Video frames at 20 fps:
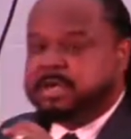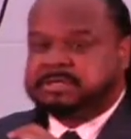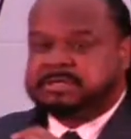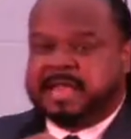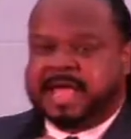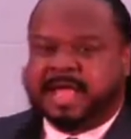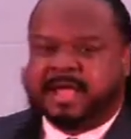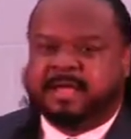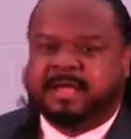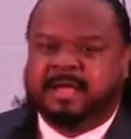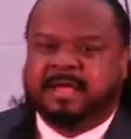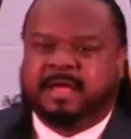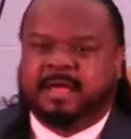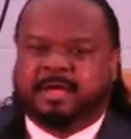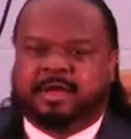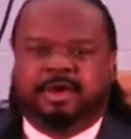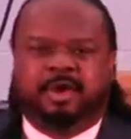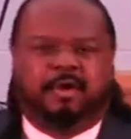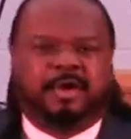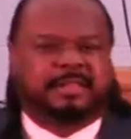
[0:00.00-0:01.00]
where it's like,
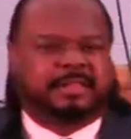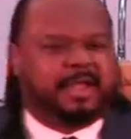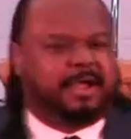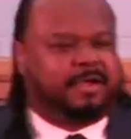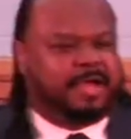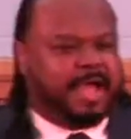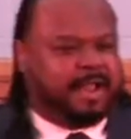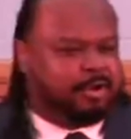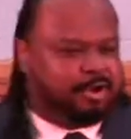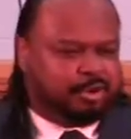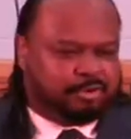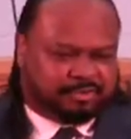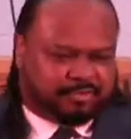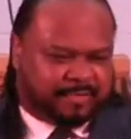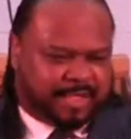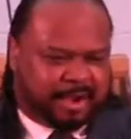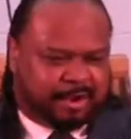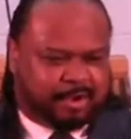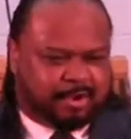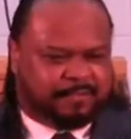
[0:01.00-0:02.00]
you know what, I don't
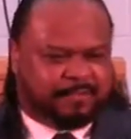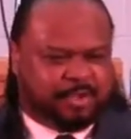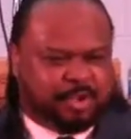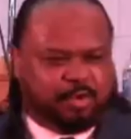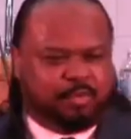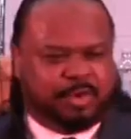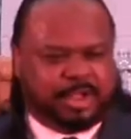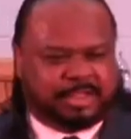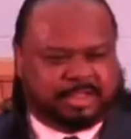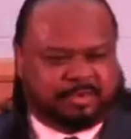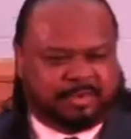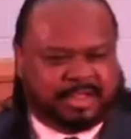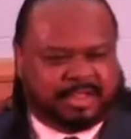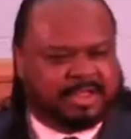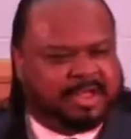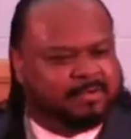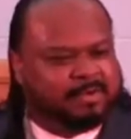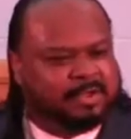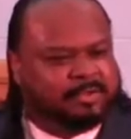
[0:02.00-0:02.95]
know if you went through this.